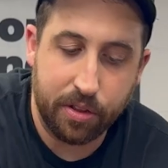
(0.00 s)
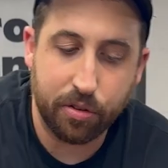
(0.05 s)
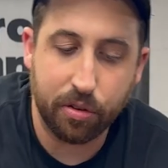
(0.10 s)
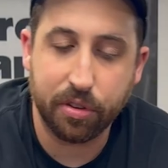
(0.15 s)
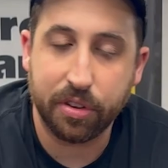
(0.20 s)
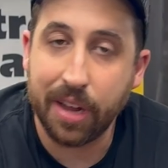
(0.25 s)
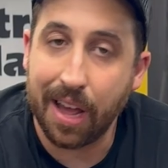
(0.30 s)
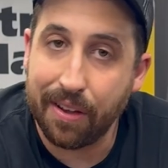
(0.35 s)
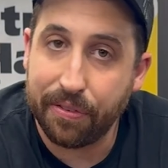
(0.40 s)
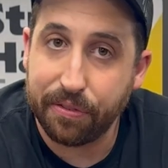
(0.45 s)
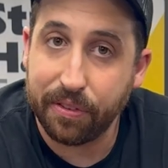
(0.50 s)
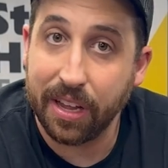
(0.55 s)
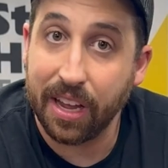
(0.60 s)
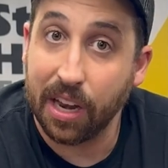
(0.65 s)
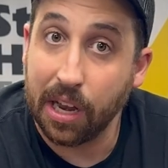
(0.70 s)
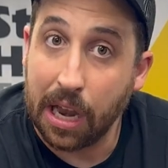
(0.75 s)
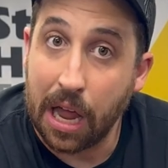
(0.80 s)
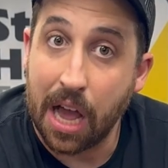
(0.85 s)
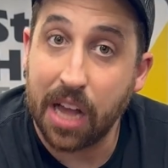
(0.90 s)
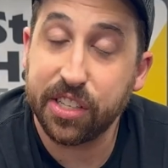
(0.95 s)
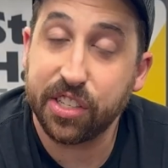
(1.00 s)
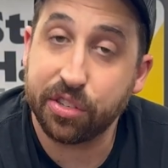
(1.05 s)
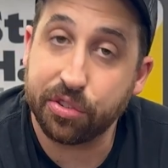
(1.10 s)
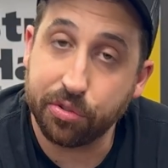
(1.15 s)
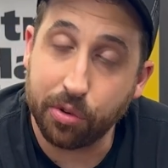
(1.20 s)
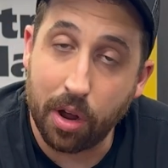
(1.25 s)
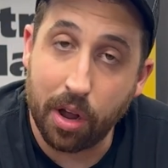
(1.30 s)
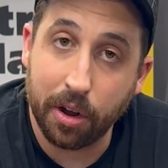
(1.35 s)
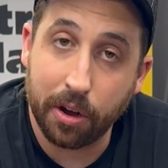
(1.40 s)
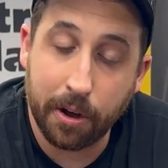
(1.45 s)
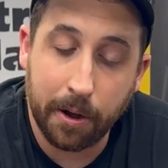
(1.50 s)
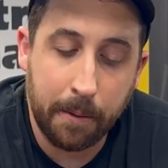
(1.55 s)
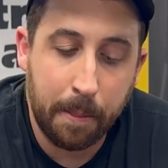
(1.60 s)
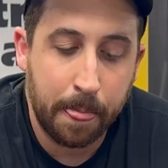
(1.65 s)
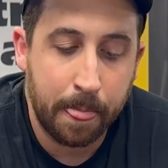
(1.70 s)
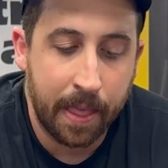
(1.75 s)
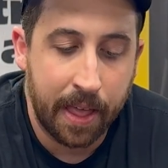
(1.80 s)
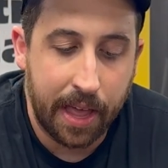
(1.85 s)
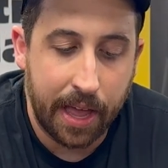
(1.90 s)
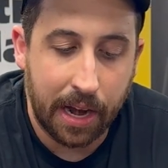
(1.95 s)
are definitely a lot stronger
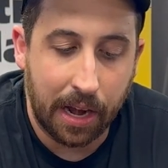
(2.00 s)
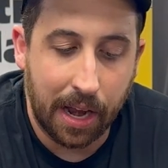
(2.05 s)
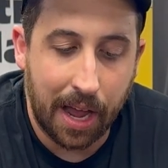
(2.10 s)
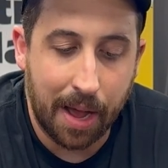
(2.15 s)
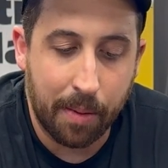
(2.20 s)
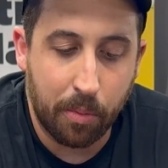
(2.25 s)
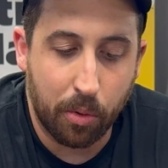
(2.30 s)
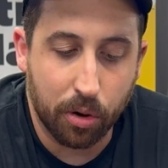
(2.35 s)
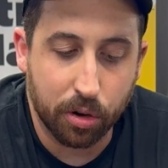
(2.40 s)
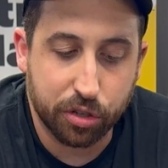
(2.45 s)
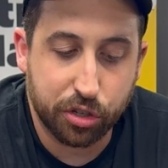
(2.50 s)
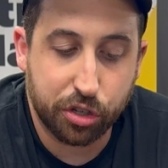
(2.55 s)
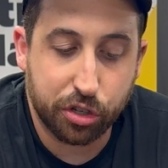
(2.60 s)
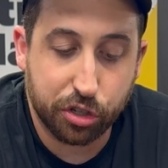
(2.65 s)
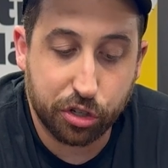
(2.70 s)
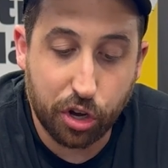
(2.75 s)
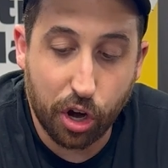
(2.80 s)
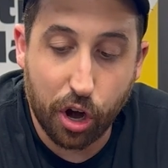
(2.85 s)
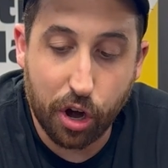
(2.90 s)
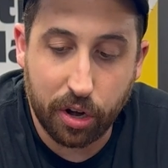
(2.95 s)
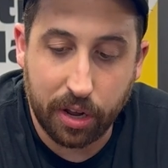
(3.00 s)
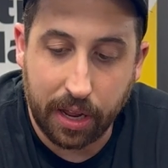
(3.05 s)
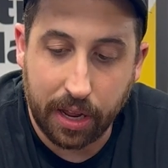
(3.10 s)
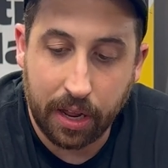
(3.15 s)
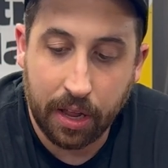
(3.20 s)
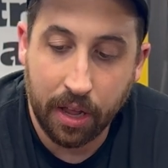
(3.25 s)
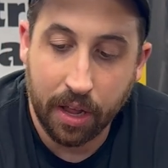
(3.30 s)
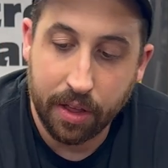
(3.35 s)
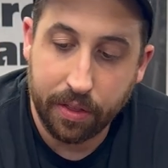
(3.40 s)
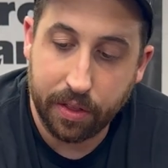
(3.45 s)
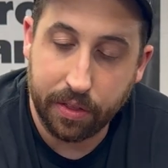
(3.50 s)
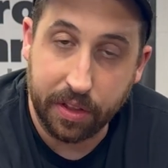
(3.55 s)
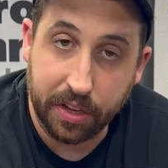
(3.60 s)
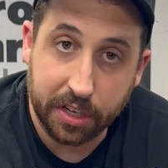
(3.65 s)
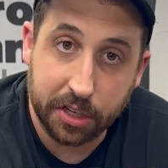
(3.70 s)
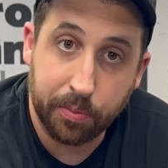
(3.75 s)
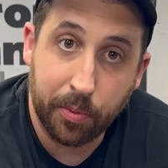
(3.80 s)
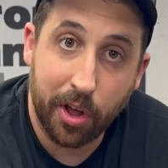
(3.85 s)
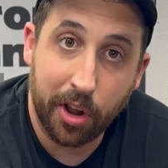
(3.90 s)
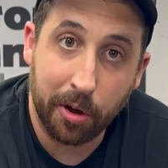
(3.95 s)
and a lot more sturdy than these
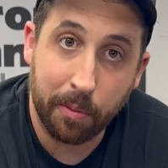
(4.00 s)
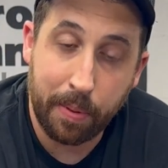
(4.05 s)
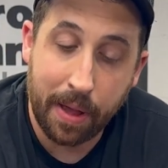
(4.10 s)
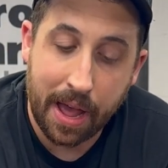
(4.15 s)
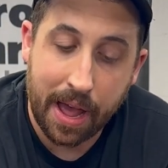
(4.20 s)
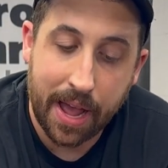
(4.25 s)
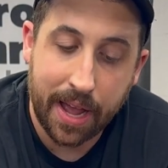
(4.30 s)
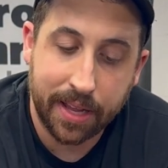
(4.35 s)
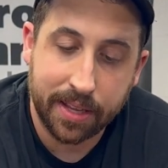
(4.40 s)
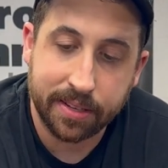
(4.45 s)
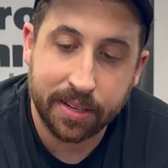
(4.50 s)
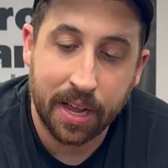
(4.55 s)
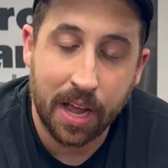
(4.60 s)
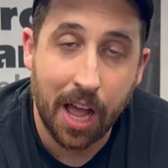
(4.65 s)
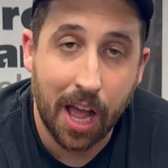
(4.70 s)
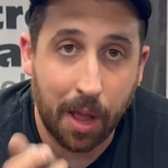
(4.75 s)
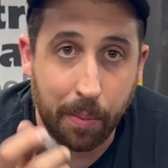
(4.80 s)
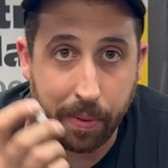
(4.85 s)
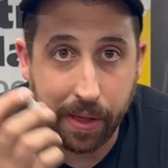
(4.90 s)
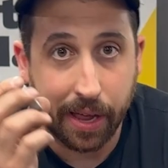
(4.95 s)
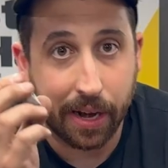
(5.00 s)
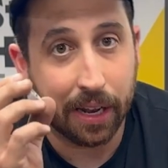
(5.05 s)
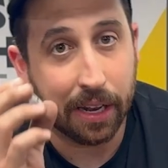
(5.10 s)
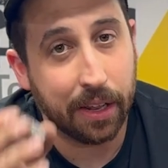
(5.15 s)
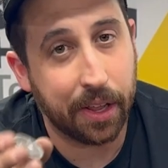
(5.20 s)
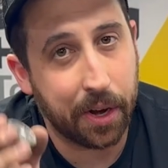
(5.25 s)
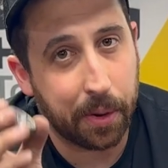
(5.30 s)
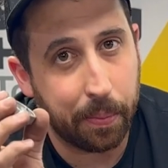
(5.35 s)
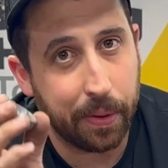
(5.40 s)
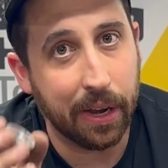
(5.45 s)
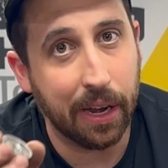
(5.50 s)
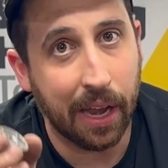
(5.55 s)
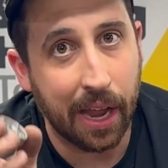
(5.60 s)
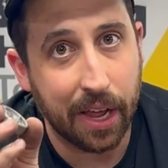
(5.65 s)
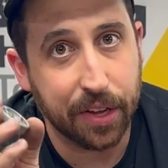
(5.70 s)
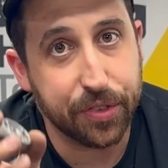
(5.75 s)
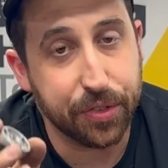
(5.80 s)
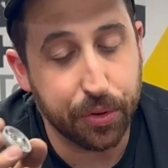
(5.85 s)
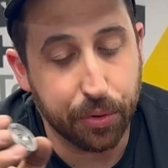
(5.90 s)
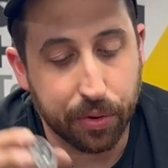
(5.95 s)
smaller pads, albeit a little bit
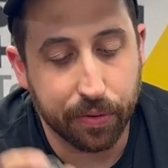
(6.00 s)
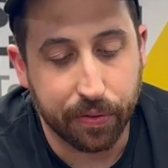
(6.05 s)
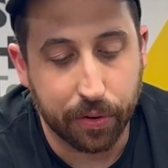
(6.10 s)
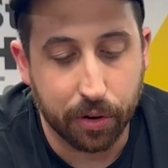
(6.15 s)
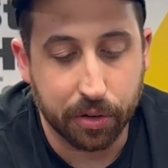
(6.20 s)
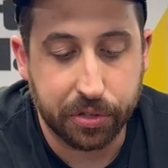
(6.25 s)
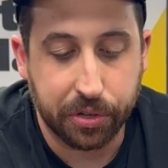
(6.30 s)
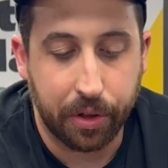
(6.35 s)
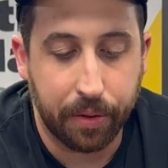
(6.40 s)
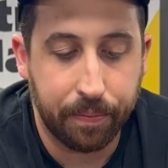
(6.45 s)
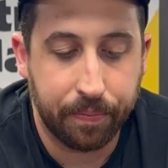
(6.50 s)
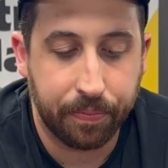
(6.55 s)
less universal.